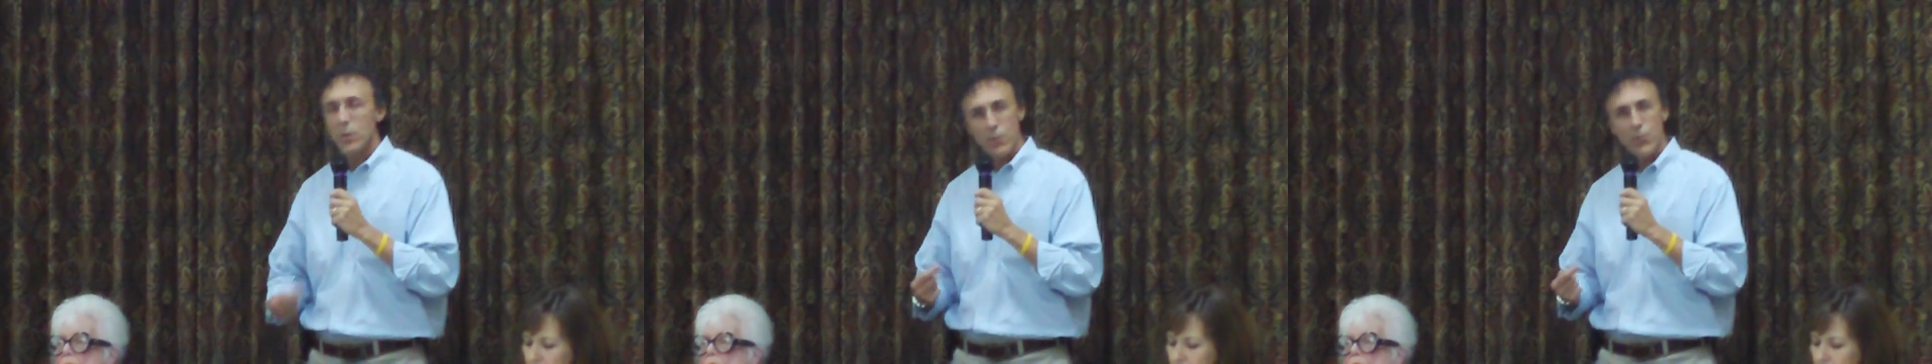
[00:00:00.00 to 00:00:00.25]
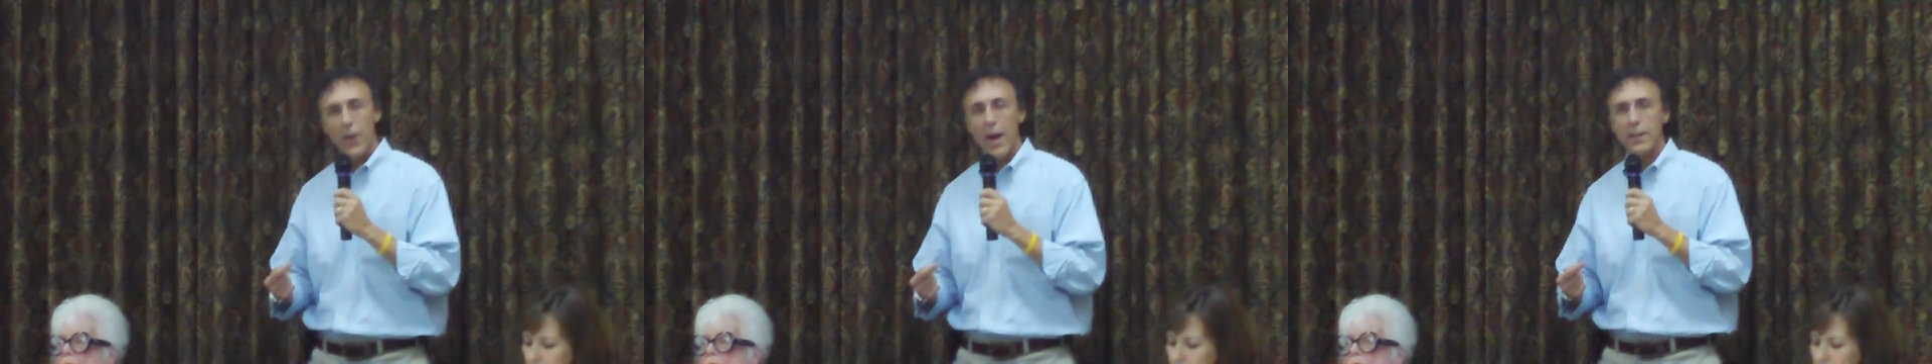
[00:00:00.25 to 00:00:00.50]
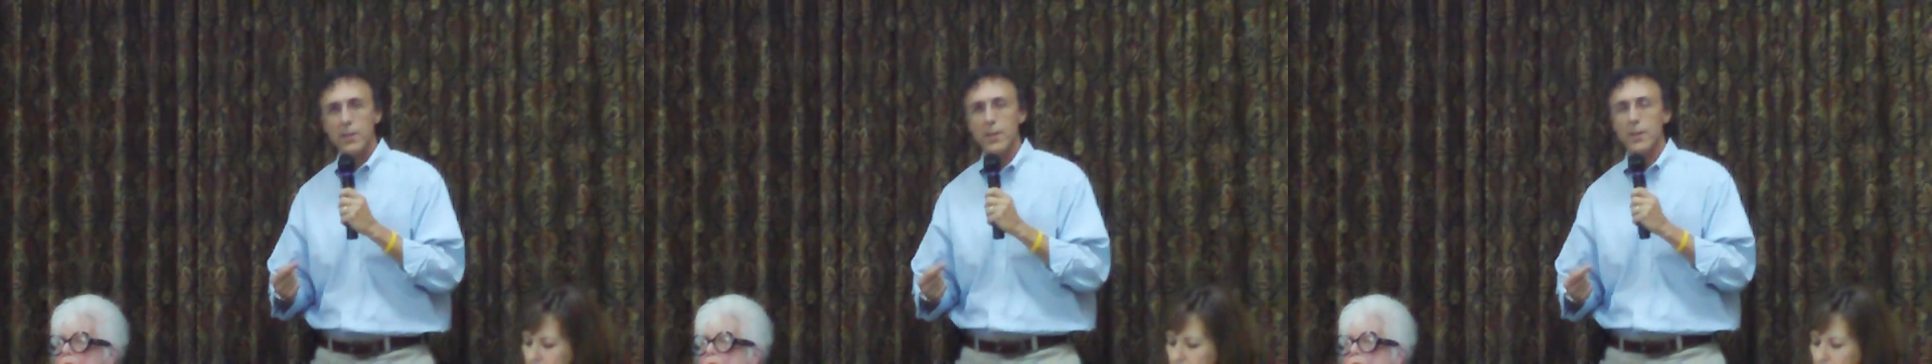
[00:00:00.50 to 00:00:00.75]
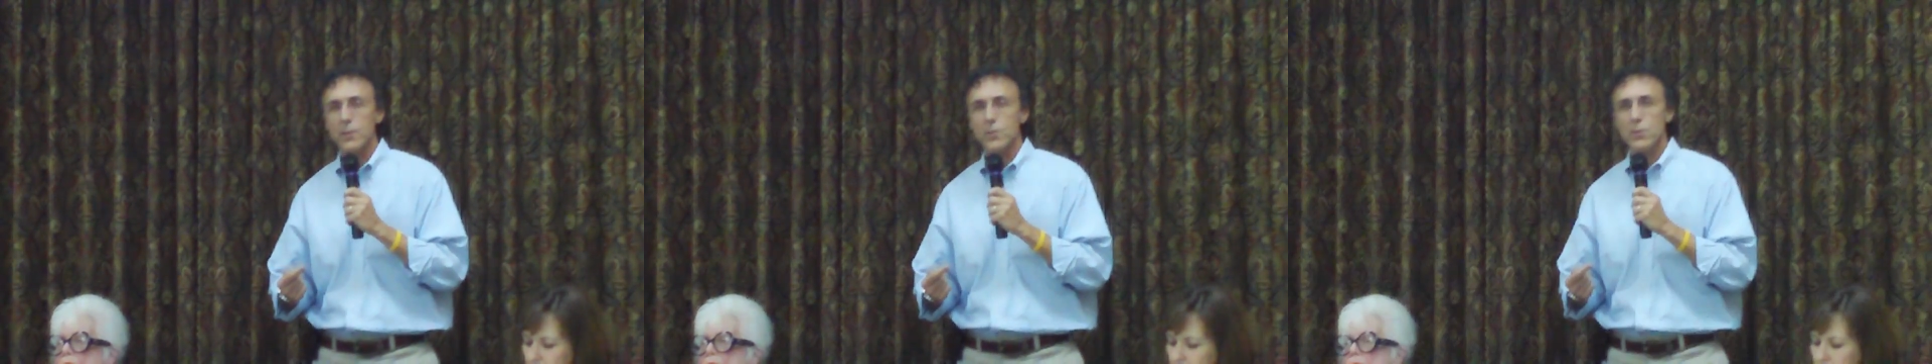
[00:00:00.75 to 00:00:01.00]
But the
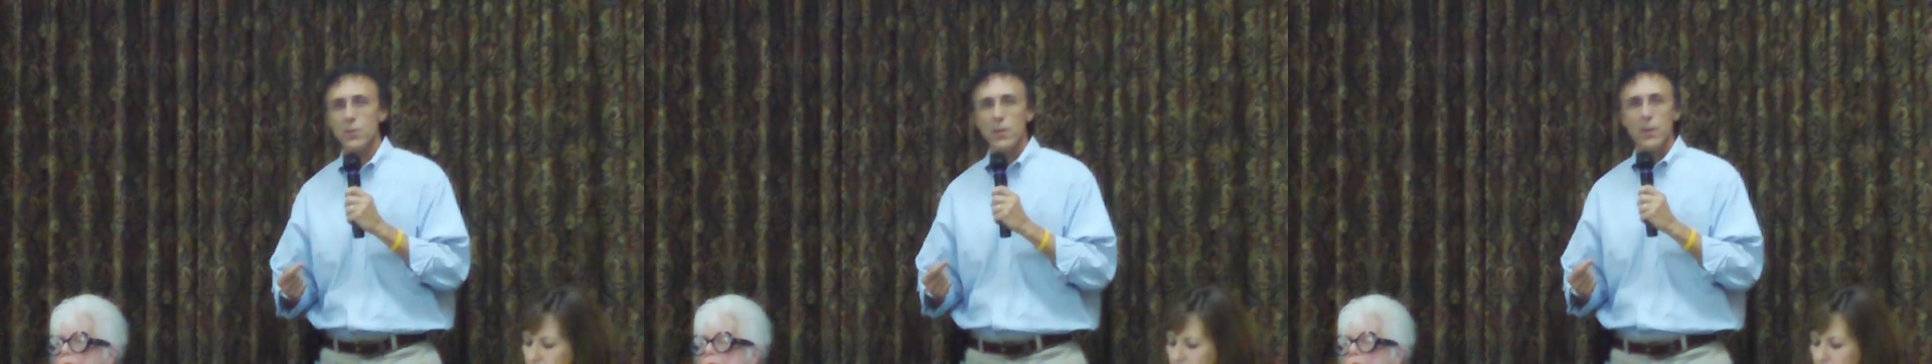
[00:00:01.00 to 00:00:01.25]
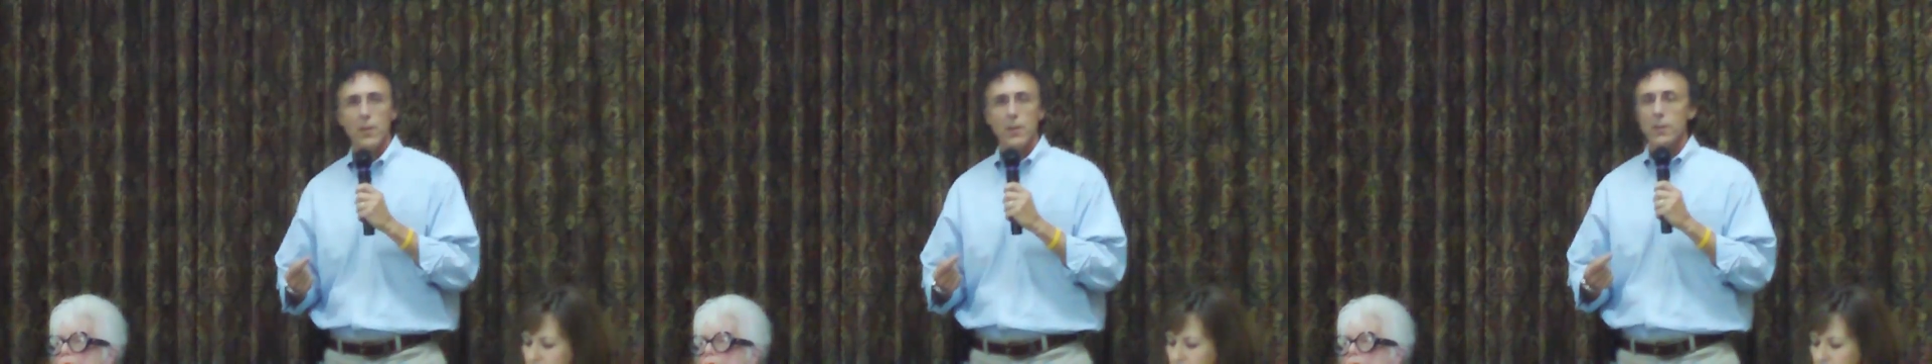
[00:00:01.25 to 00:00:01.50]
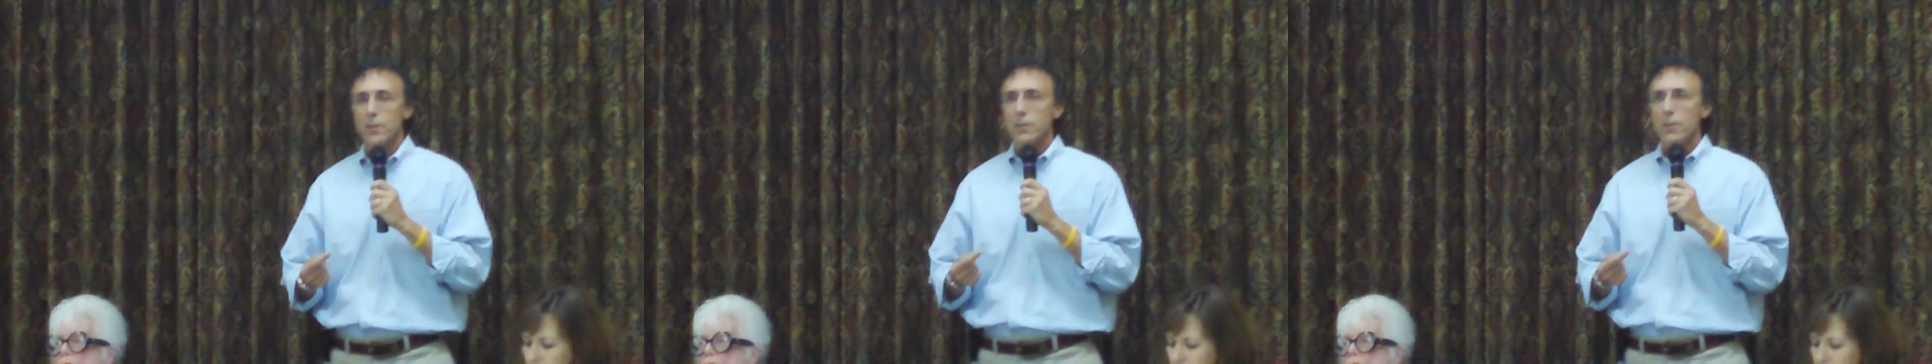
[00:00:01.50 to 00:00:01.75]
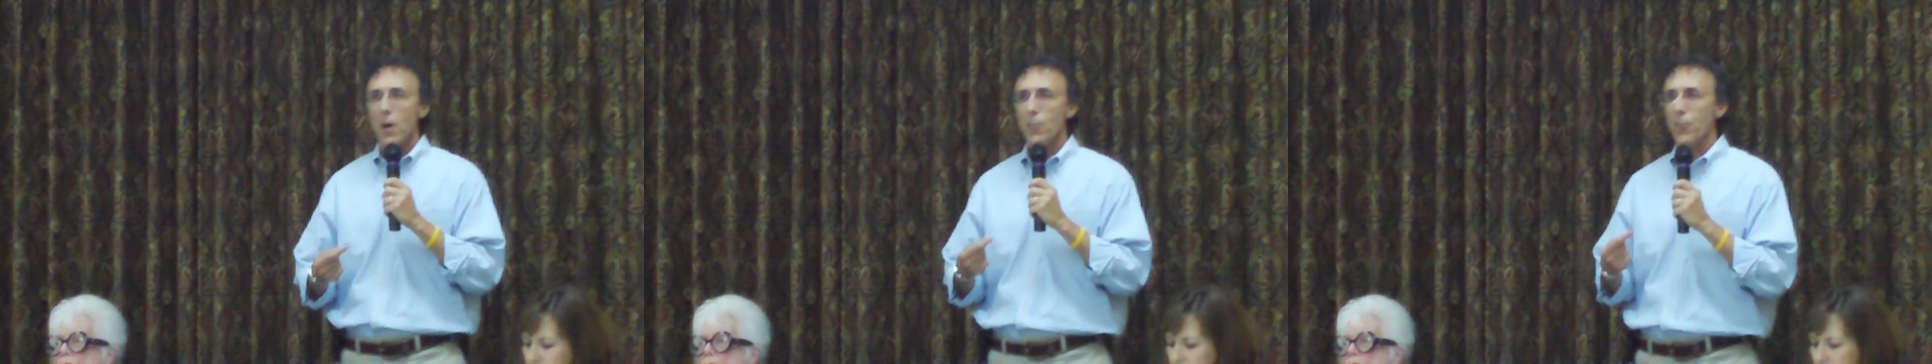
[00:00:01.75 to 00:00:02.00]
fact is,
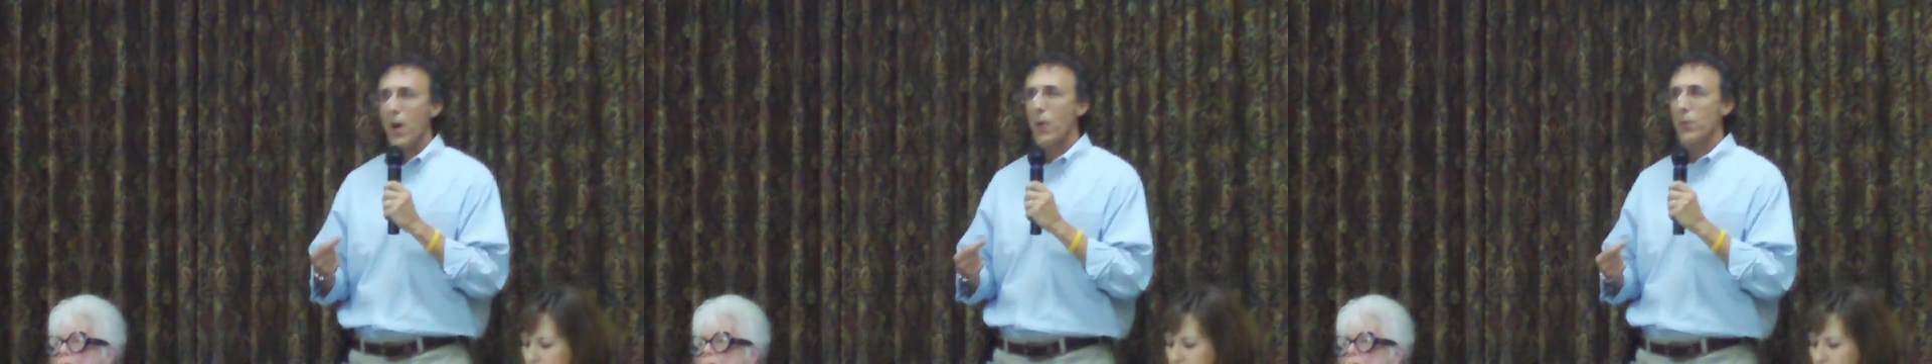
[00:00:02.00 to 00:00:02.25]
our